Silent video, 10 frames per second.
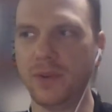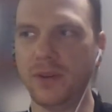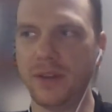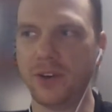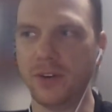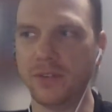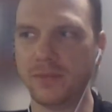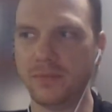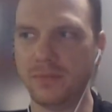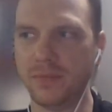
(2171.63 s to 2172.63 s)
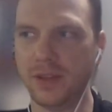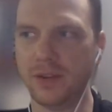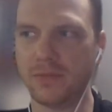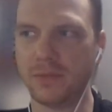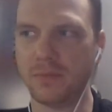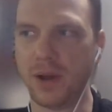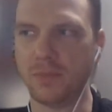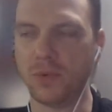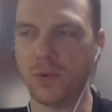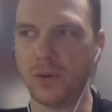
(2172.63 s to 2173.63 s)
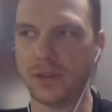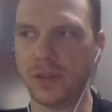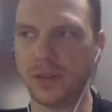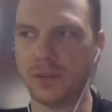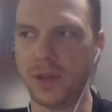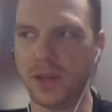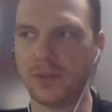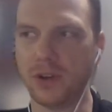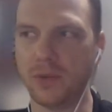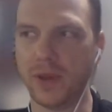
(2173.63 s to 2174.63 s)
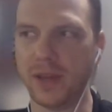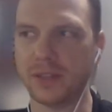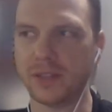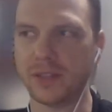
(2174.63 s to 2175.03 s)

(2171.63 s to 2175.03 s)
I've heard from Bob Ward and Pedro Lopez,